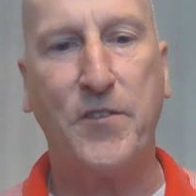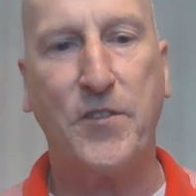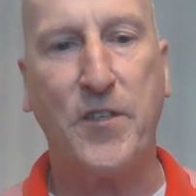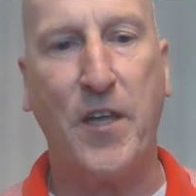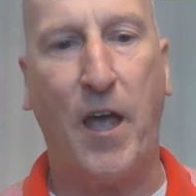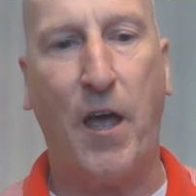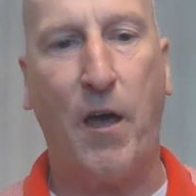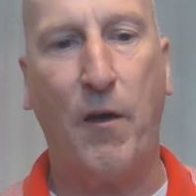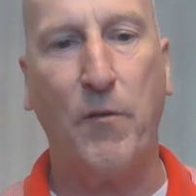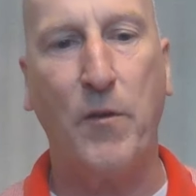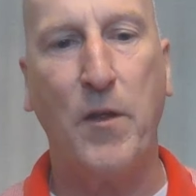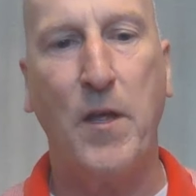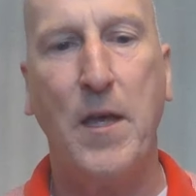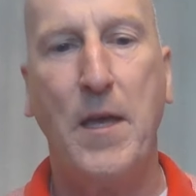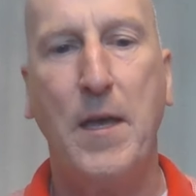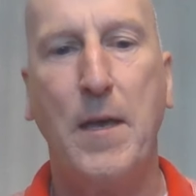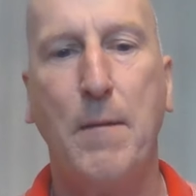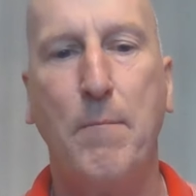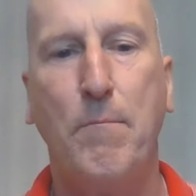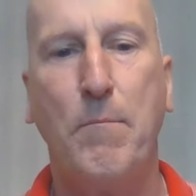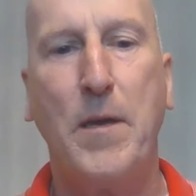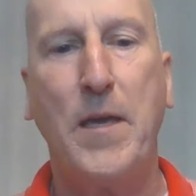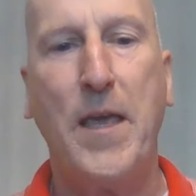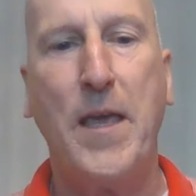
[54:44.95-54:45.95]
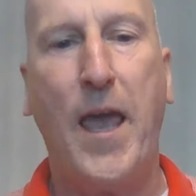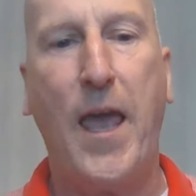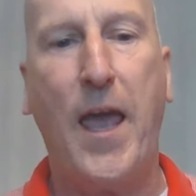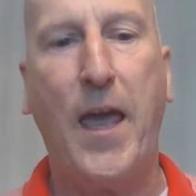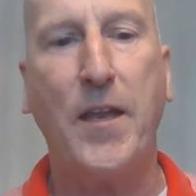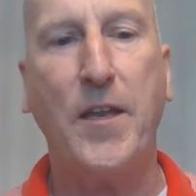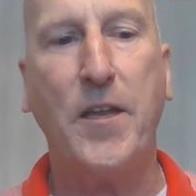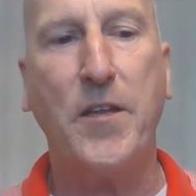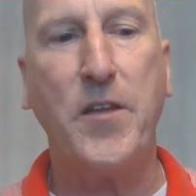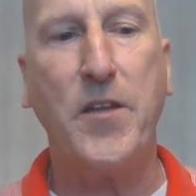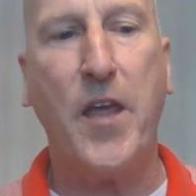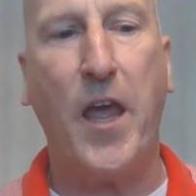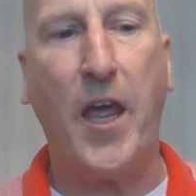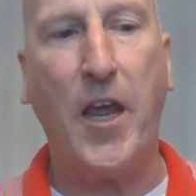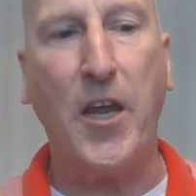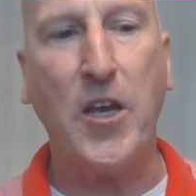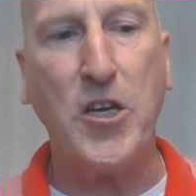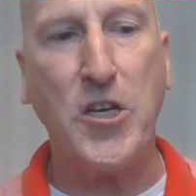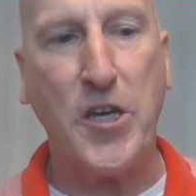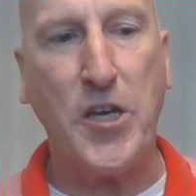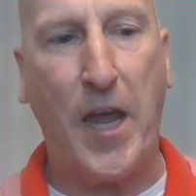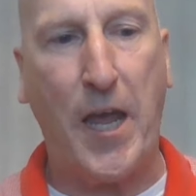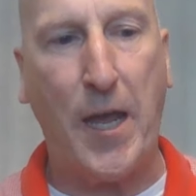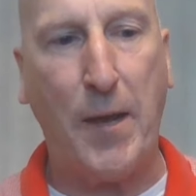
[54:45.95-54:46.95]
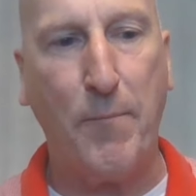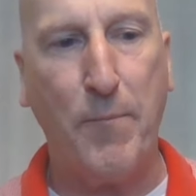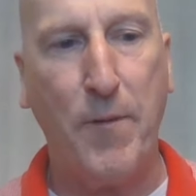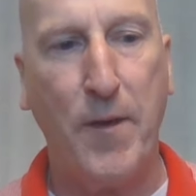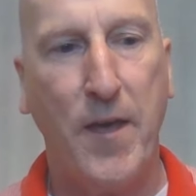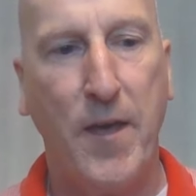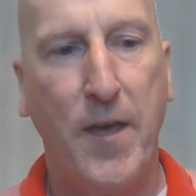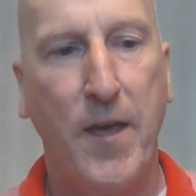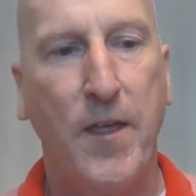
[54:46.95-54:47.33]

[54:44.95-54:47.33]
sound began to take shape.